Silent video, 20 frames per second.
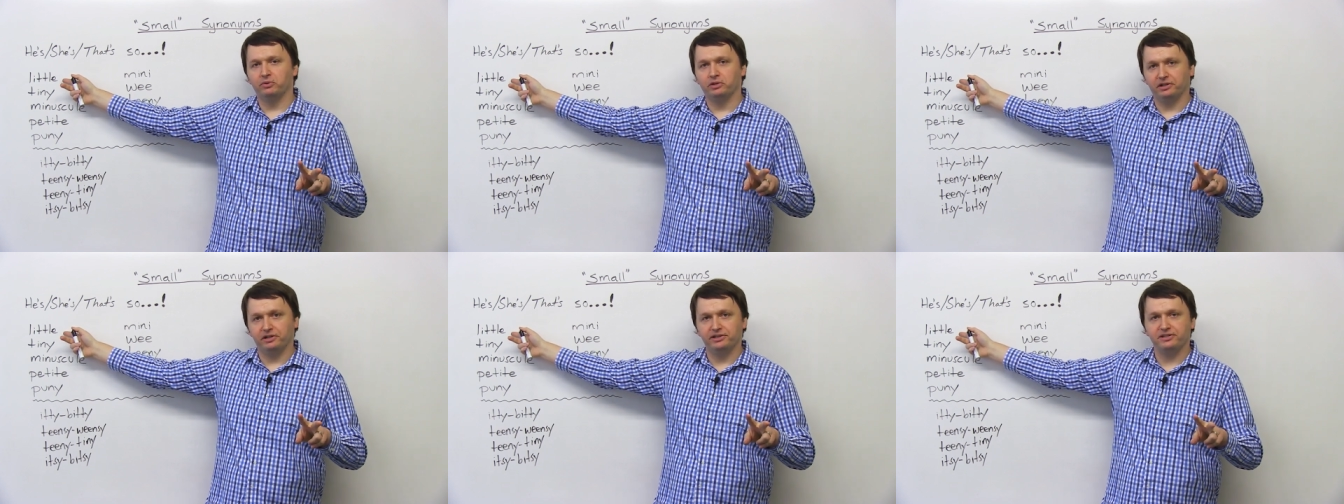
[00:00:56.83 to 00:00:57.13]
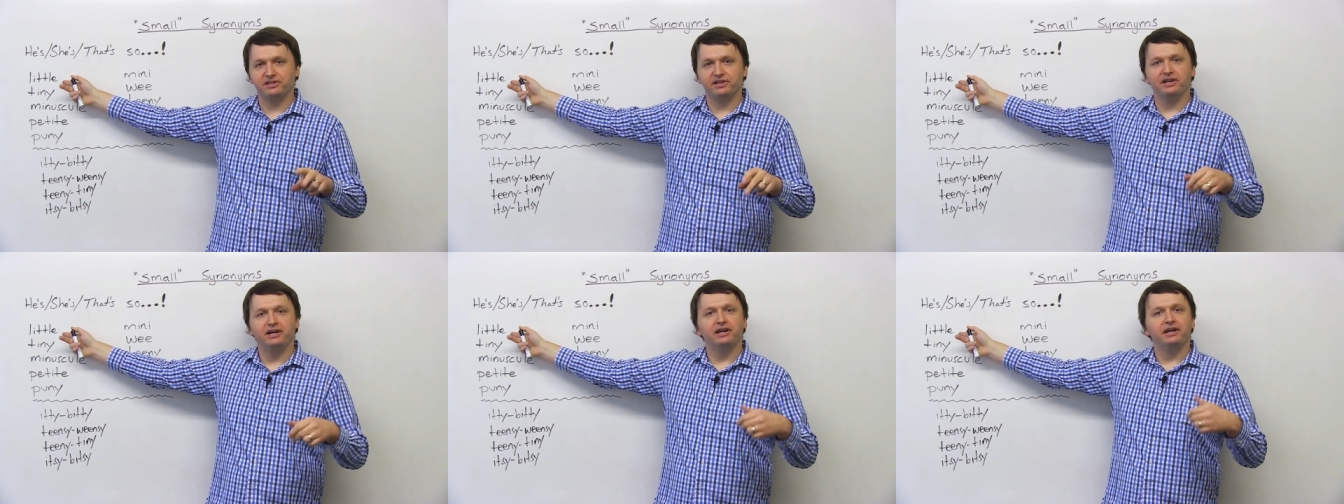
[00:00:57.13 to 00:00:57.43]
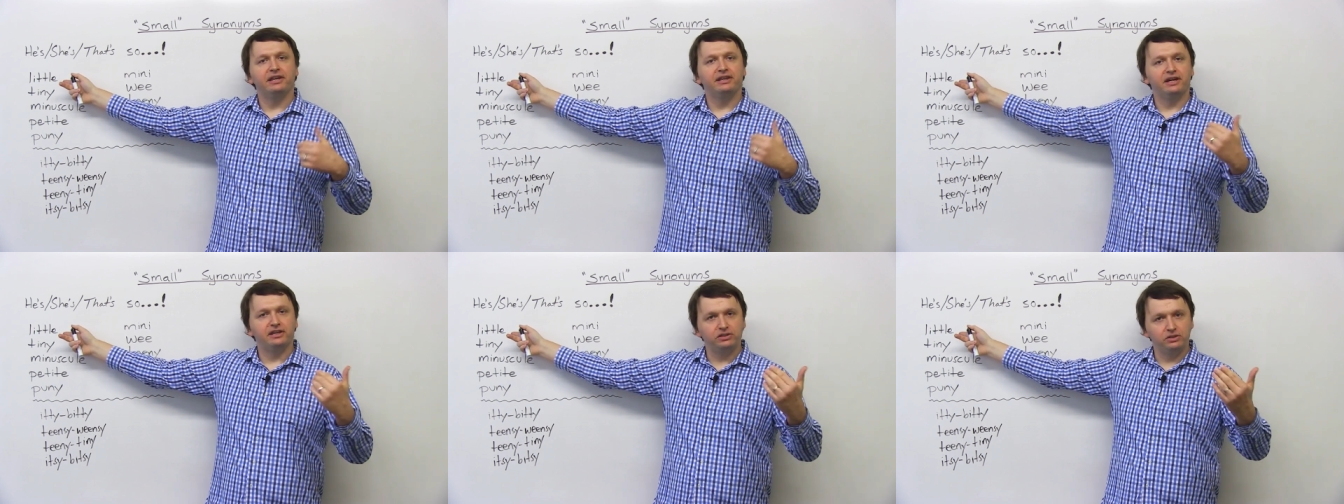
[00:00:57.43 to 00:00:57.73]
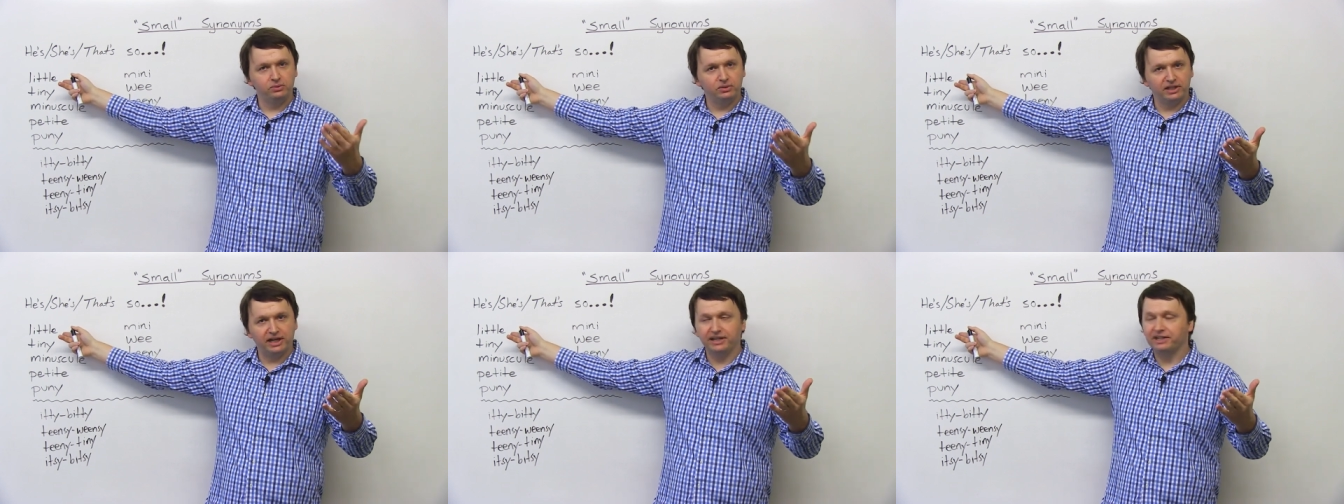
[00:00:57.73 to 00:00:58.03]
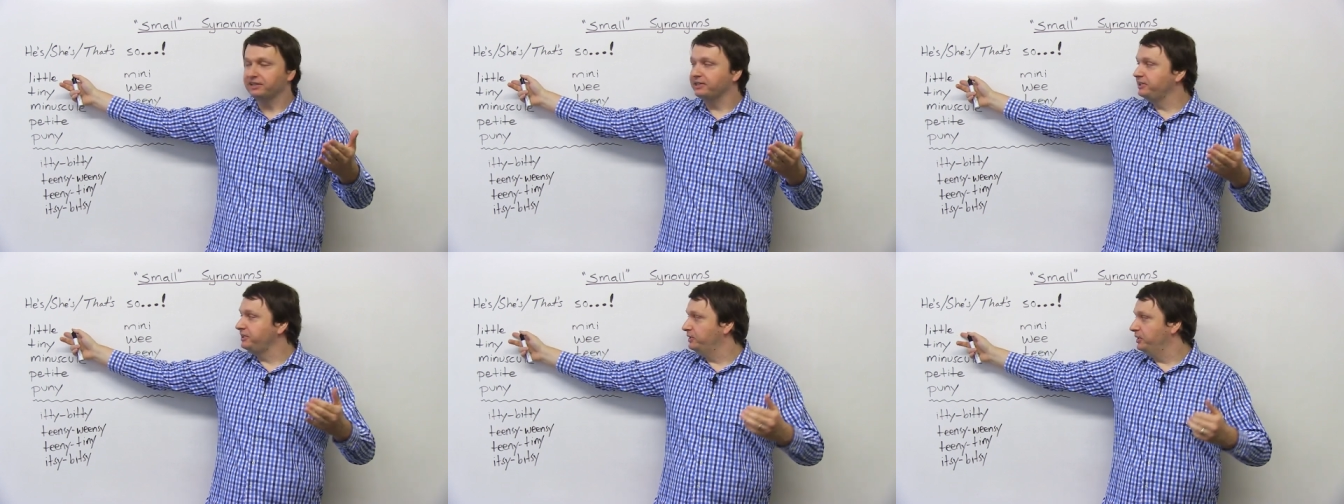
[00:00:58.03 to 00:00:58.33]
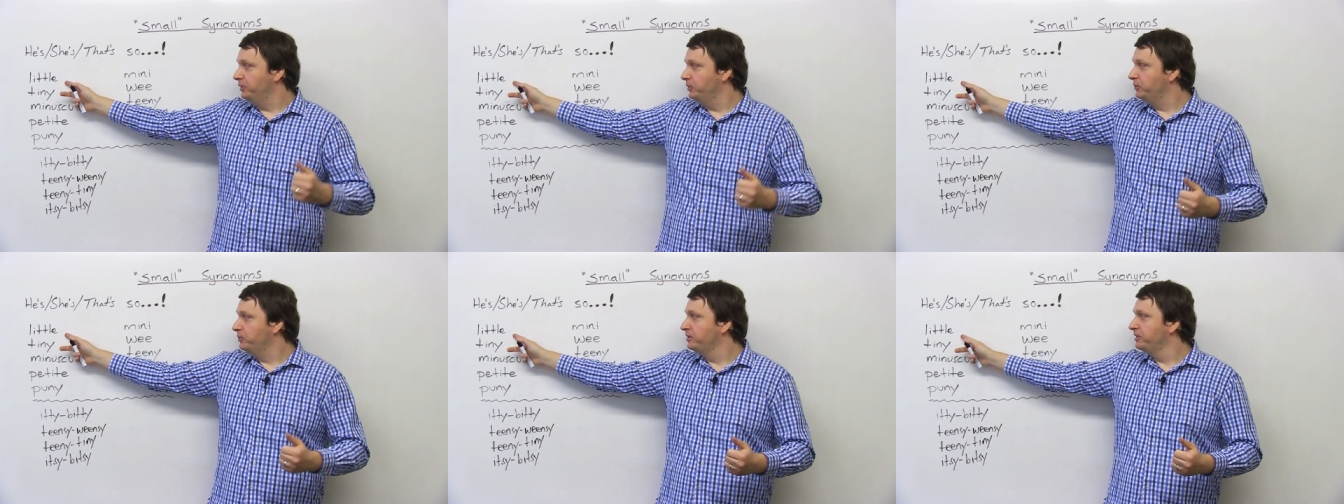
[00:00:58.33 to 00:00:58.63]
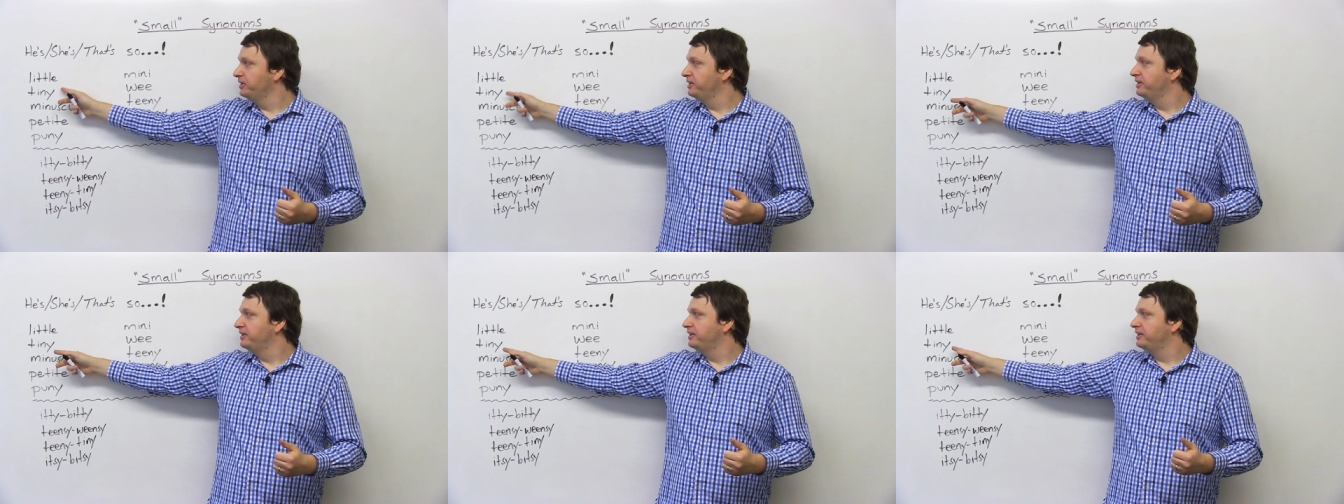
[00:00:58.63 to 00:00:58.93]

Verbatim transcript: words that you likely know.